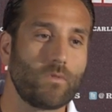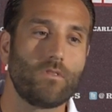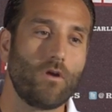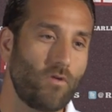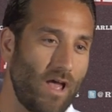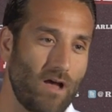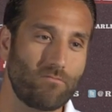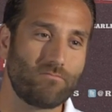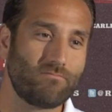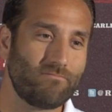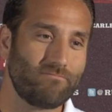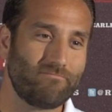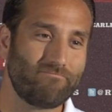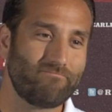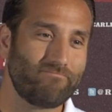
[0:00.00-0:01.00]
No doubt.
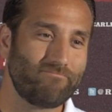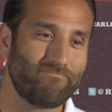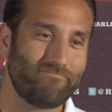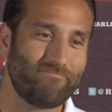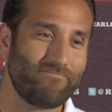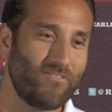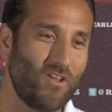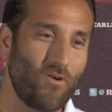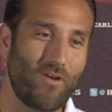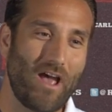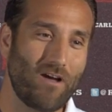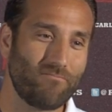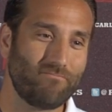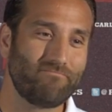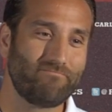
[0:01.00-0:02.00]
No
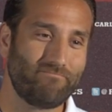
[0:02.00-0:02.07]
doubt.